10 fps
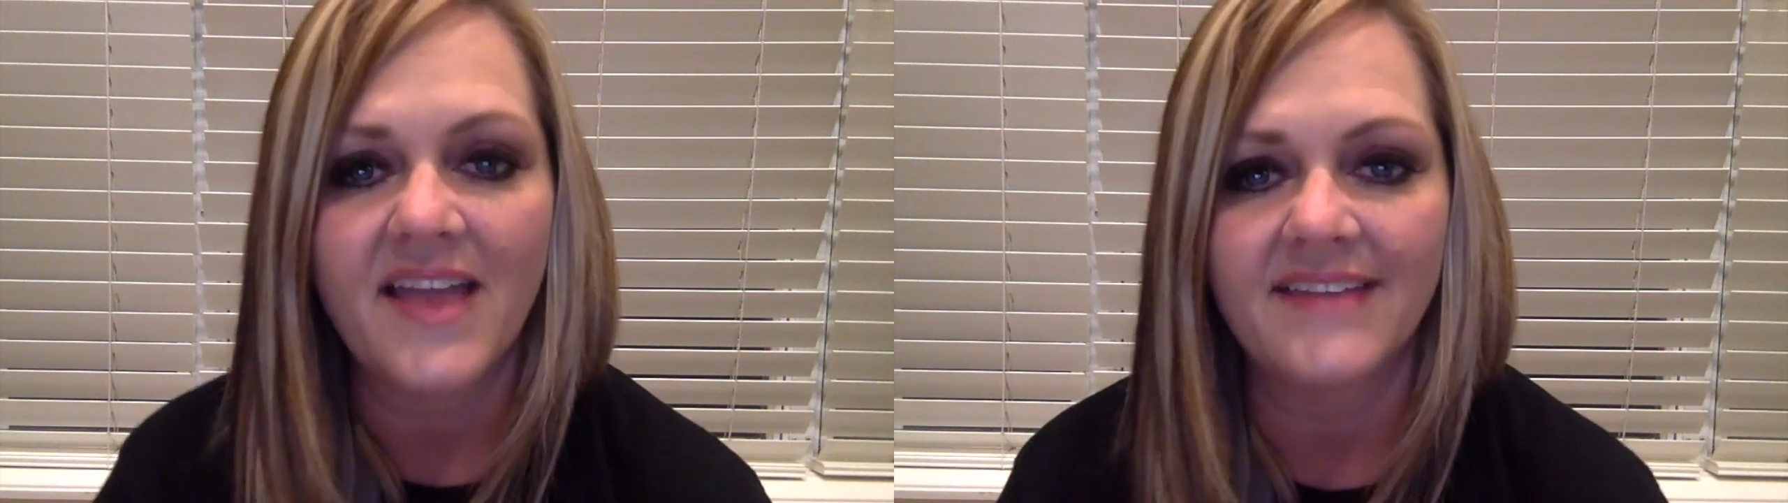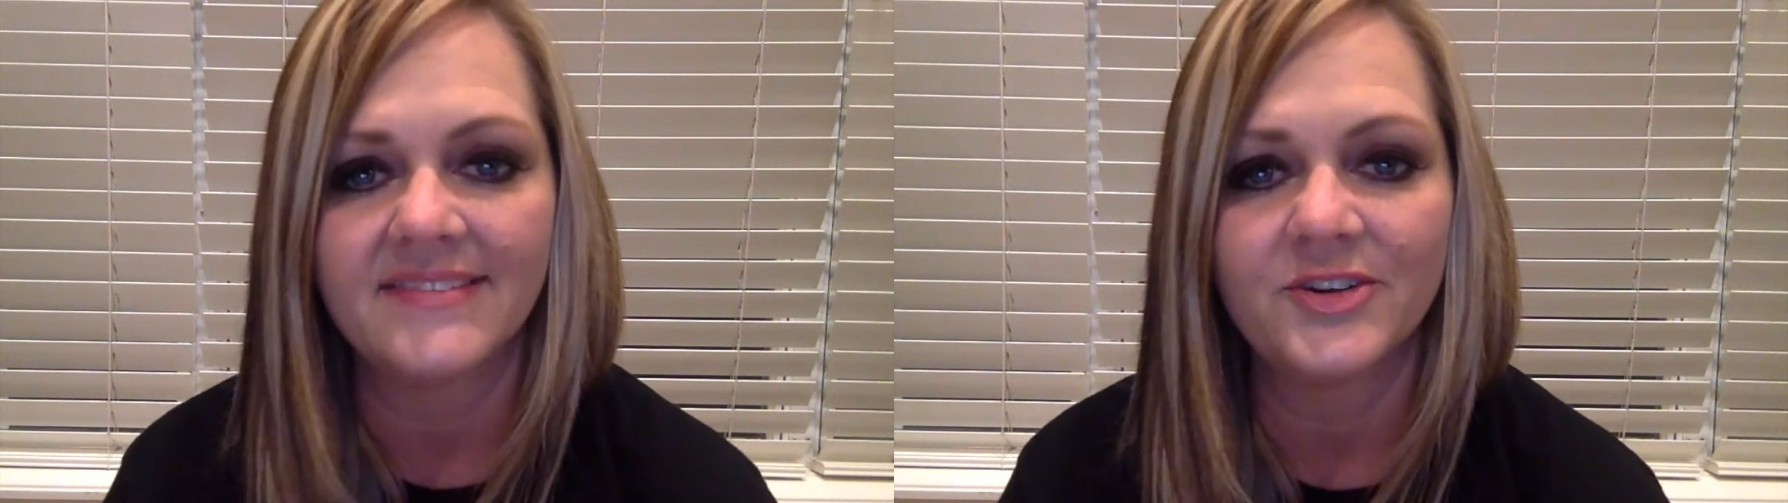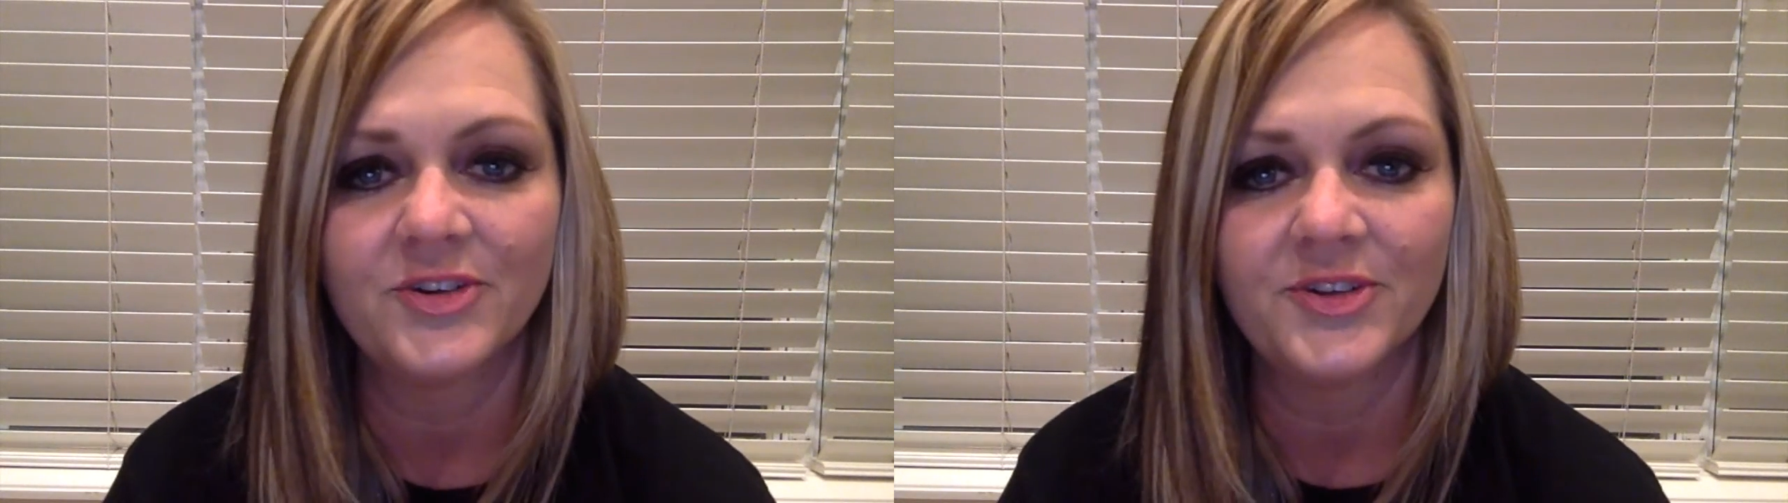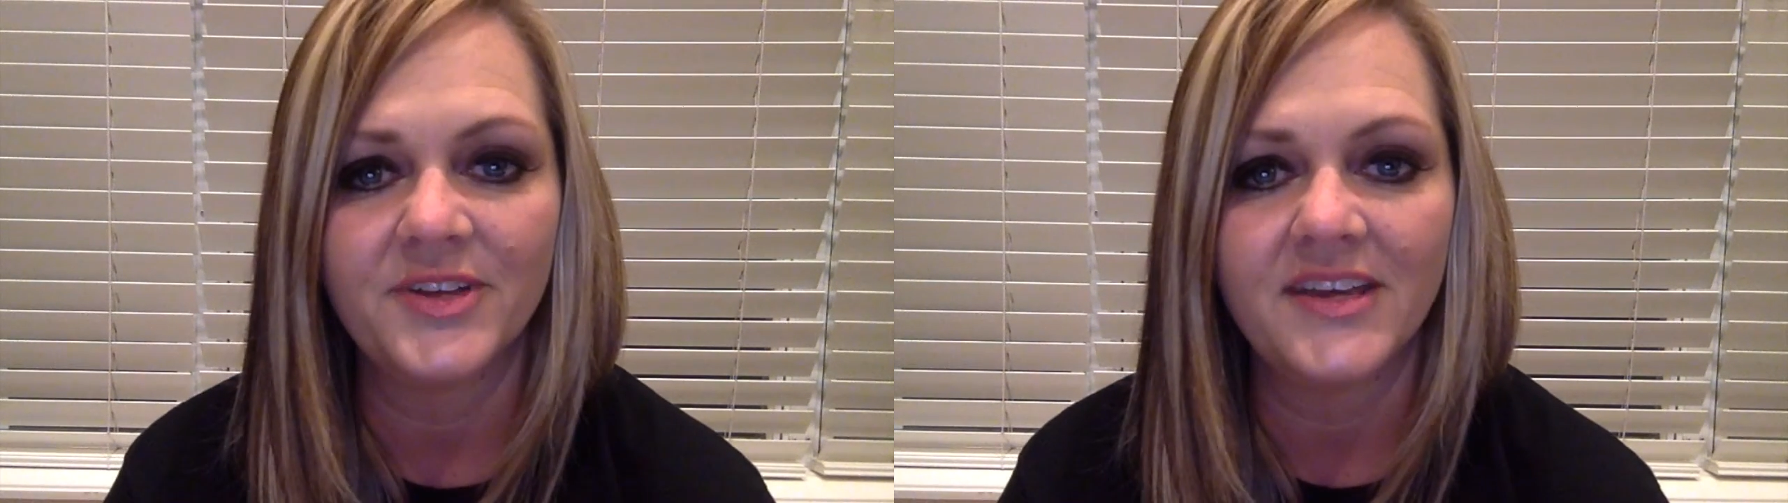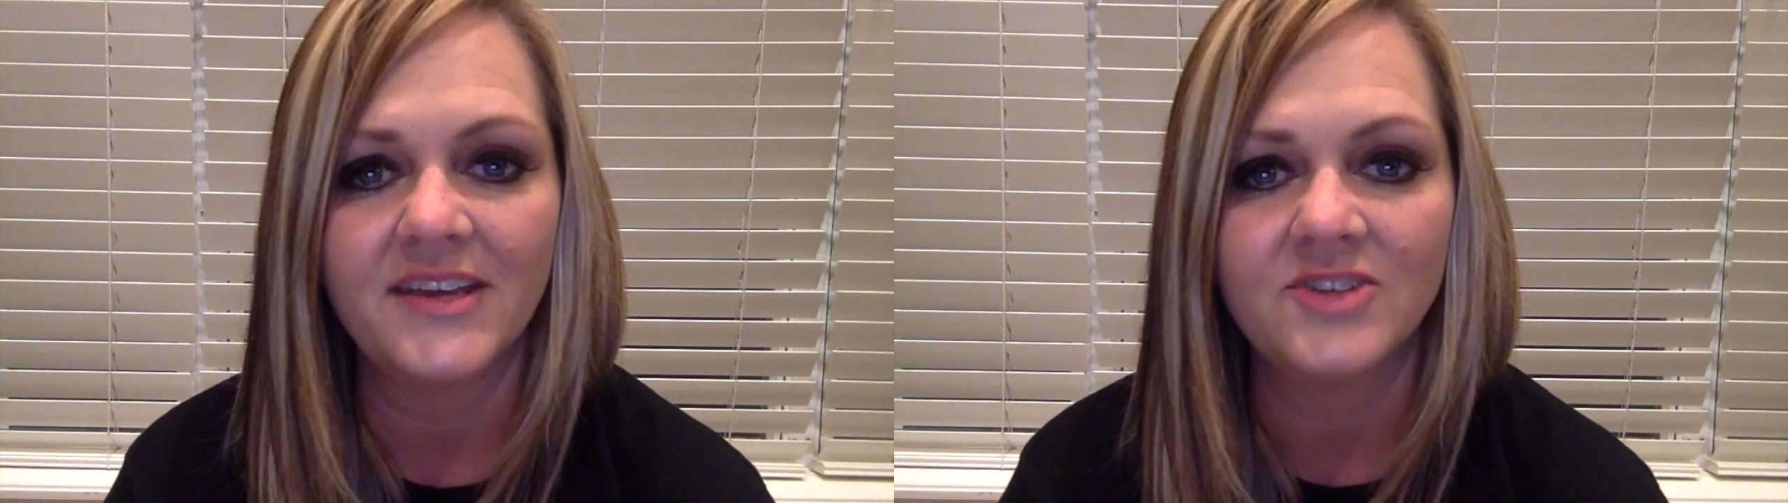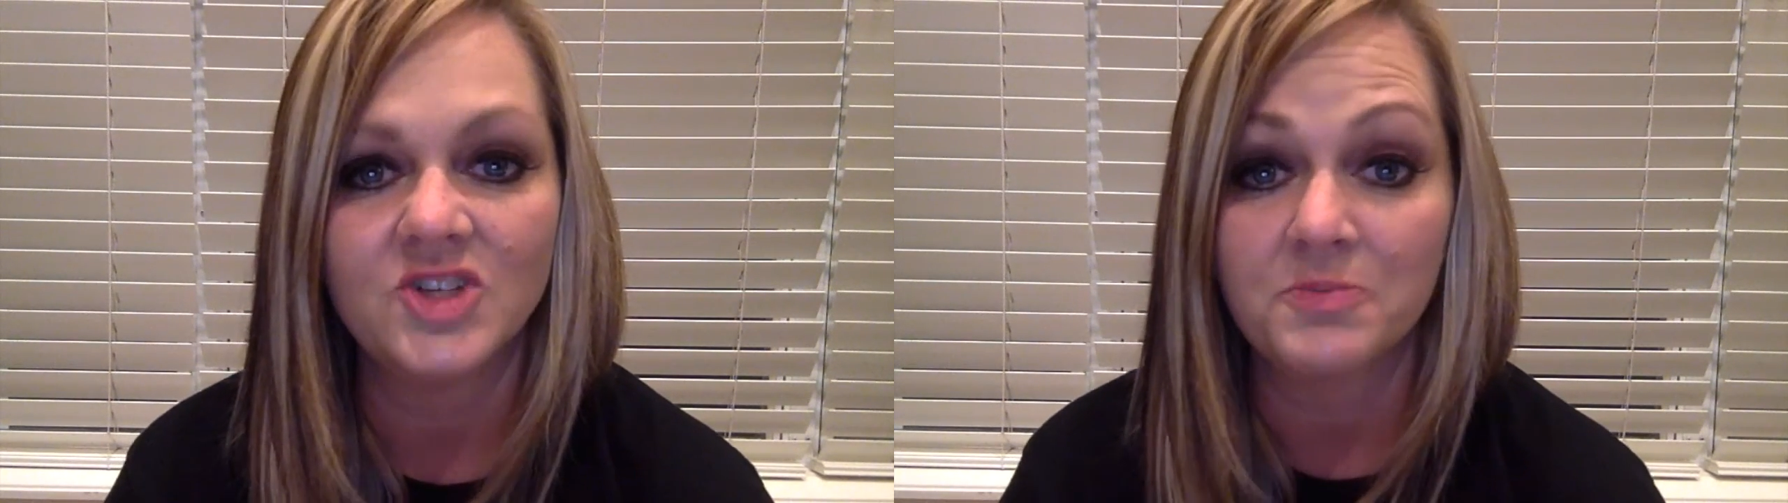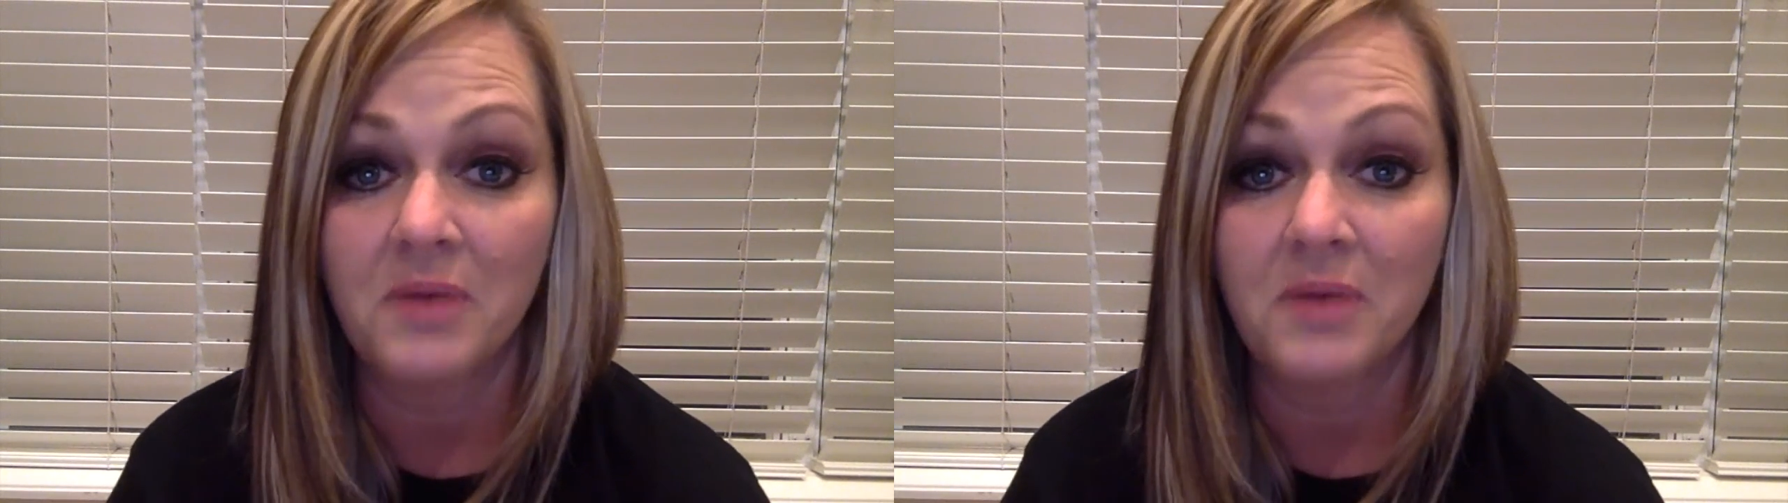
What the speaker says: and literally just